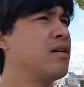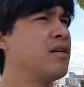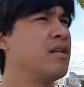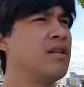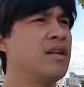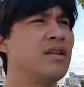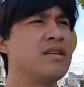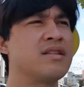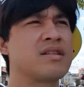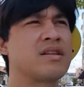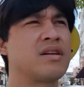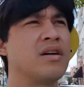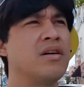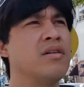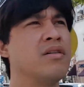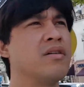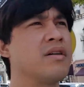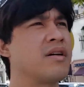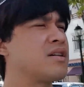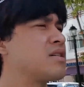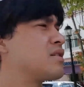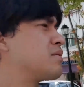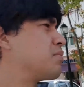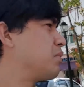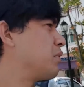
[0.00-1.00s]
Let's go
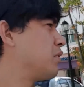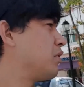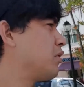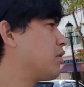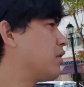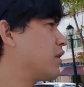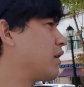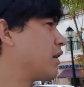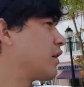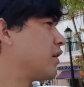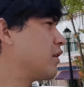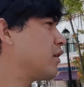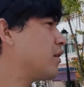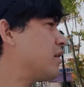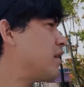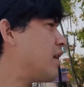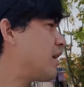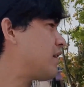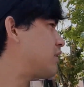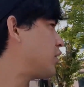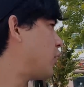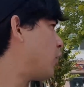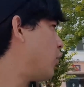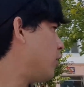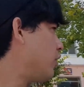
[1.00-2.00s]
exploring. Look at
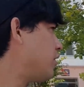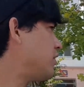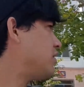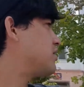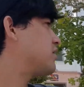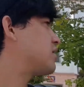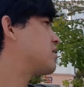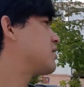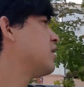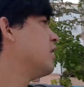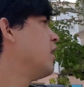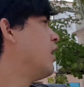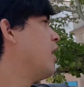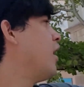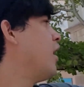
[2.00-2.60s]
that toys.